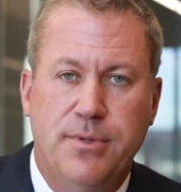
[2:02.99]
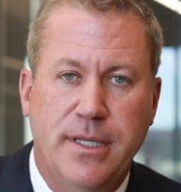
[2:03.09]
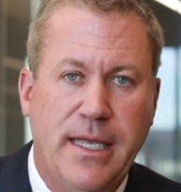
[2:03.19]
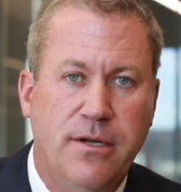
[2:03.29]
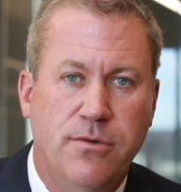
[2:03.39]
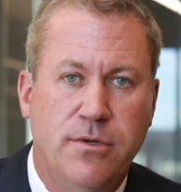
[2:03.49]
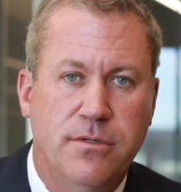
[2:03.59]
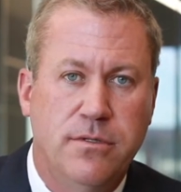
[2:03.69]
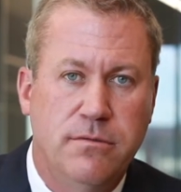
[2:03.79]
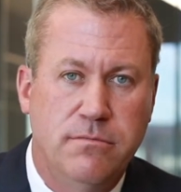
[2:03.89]
plain
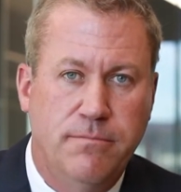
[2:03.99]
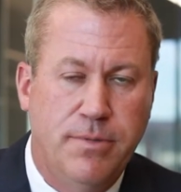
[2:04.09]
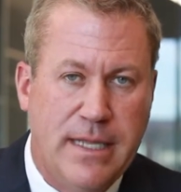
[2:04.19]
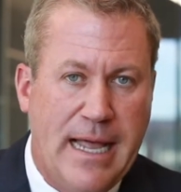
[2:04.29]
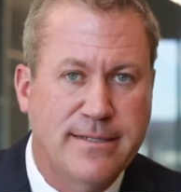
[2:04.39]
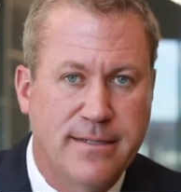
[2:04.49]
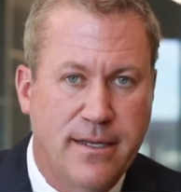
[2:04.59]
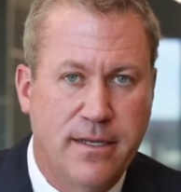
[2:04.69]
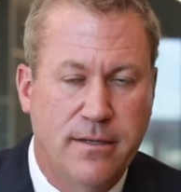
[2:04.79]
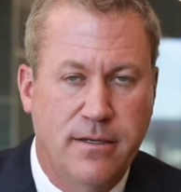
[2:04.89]
old
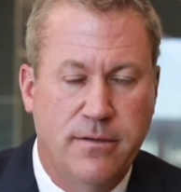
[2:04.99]
plastic,